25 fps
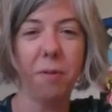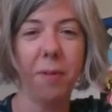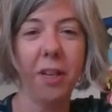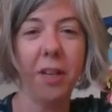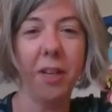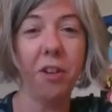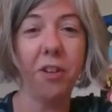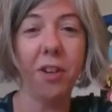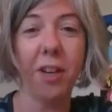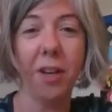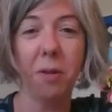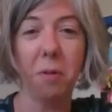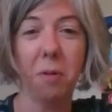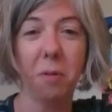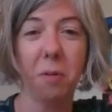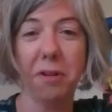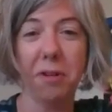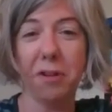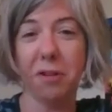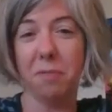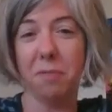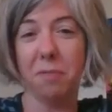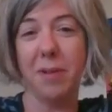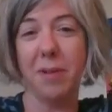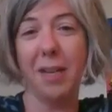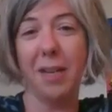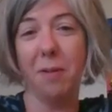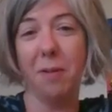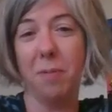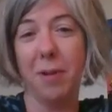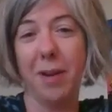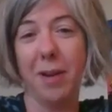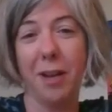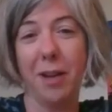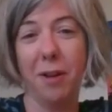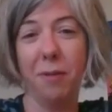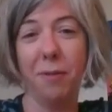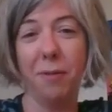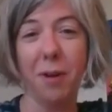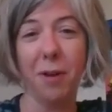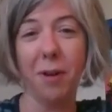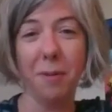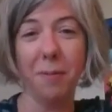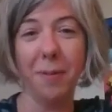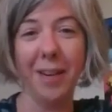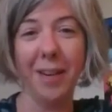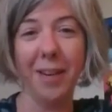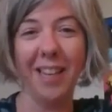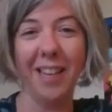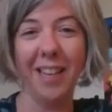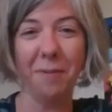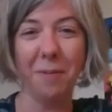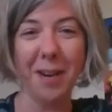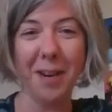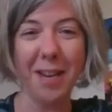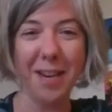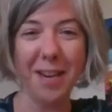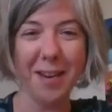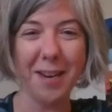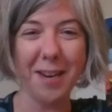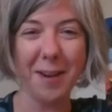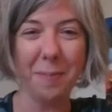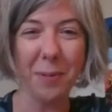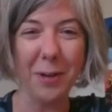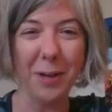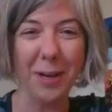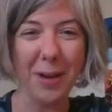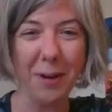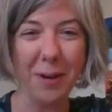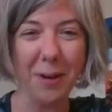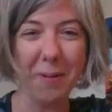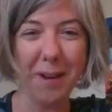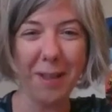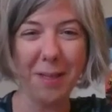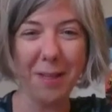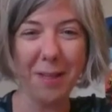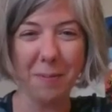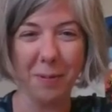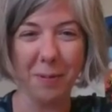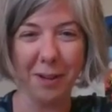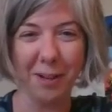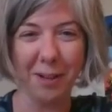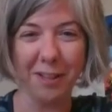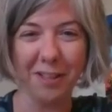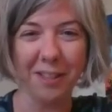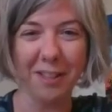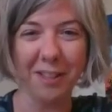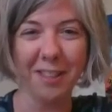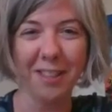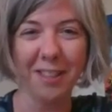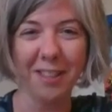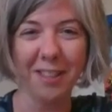reach out or to read what you've already written and put out in the world.